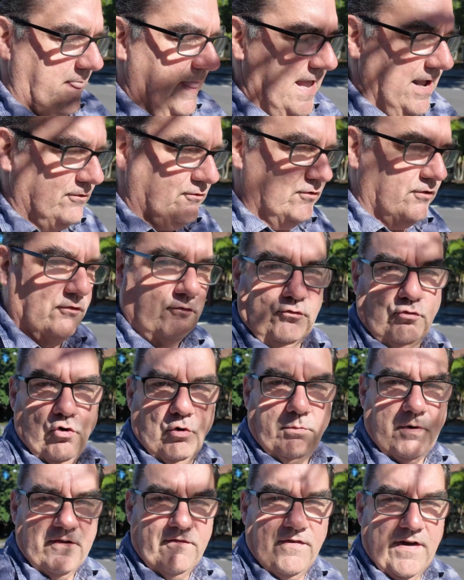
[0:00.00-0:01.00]
out to the
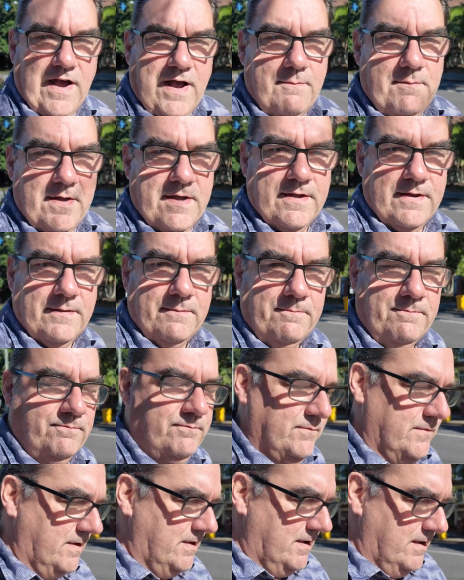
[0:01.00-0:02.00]
strawberry farm,
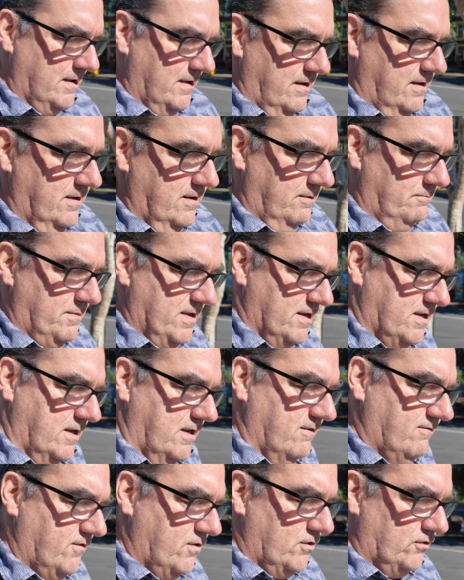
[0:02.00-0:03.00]
picking
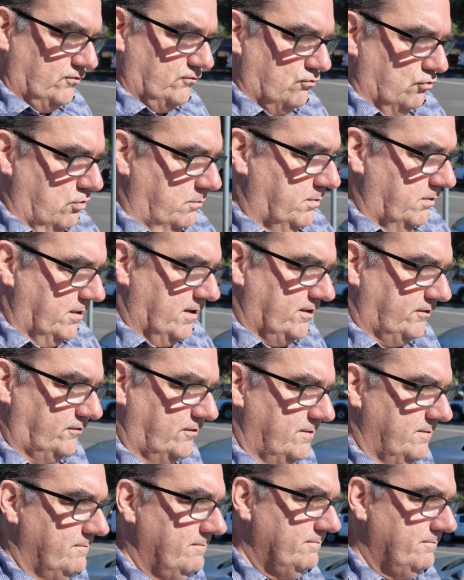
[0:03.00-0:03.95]
a few strawberries.